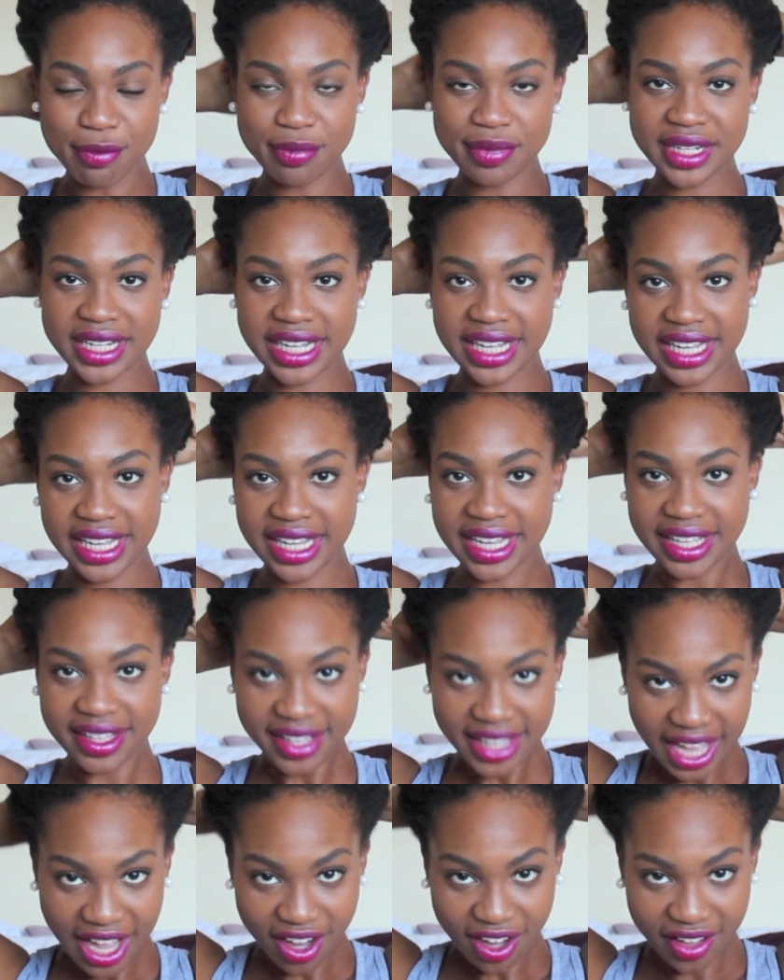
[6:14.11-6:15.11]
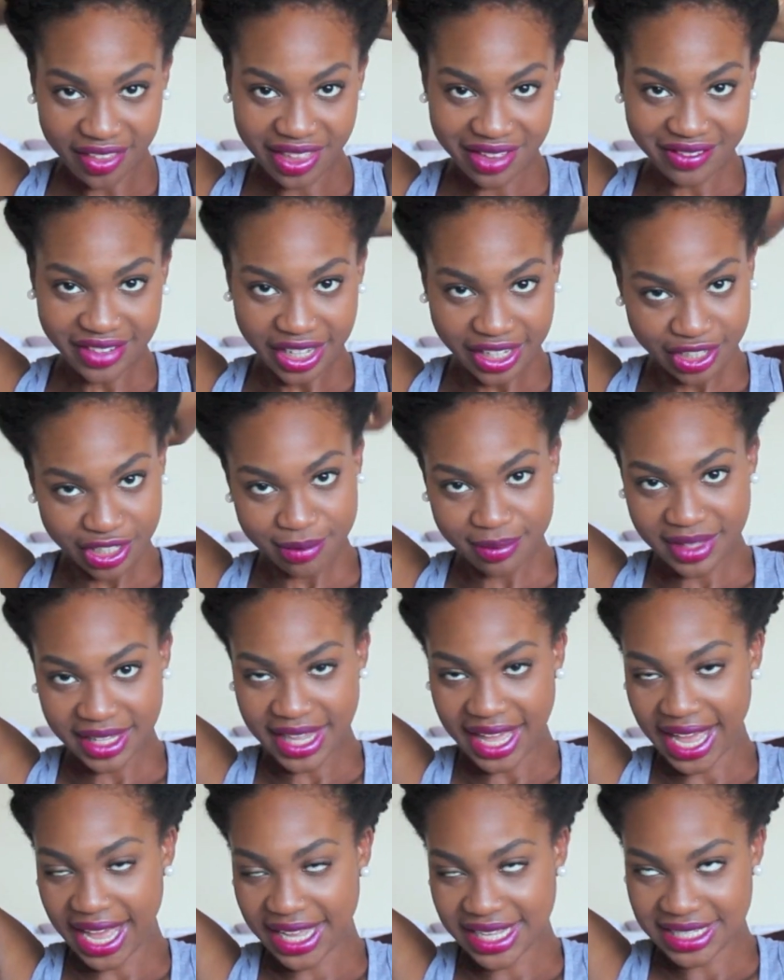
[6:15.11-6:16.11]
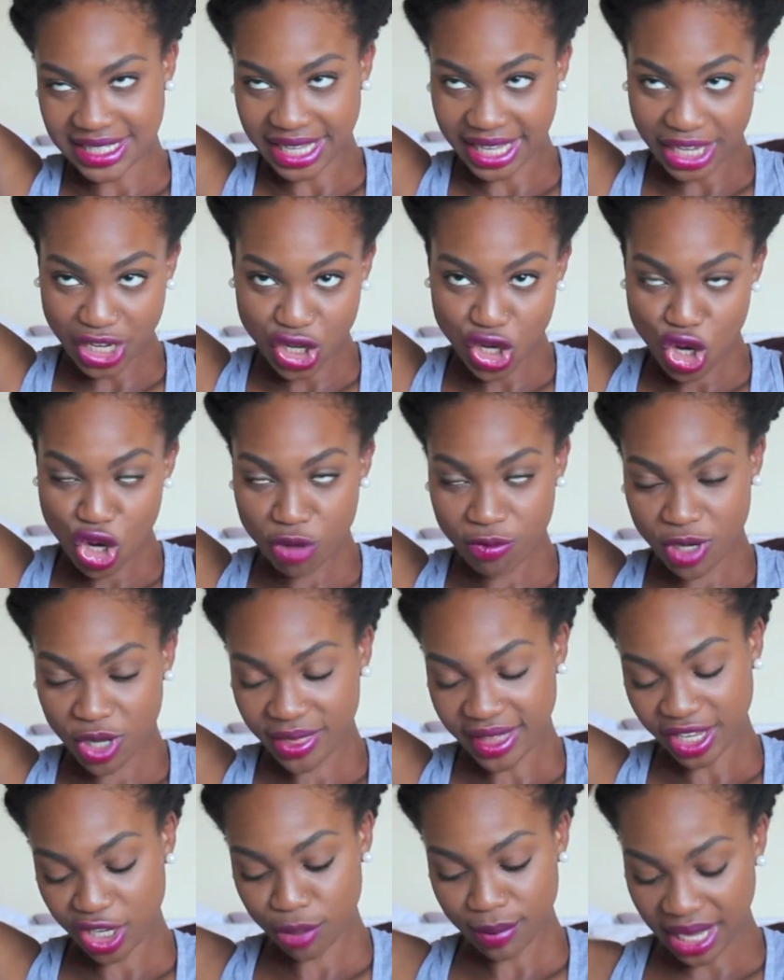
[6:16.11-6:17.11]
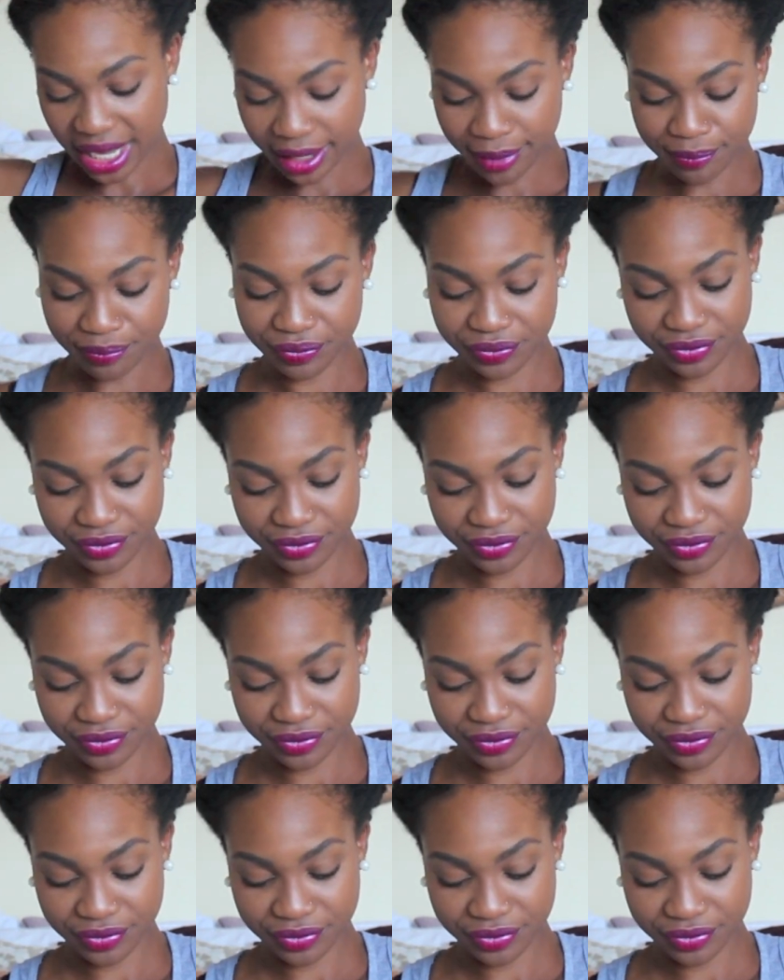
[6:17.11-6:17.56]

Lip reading: But yeah, all that volume, hat is like, nope, no thank you, bye.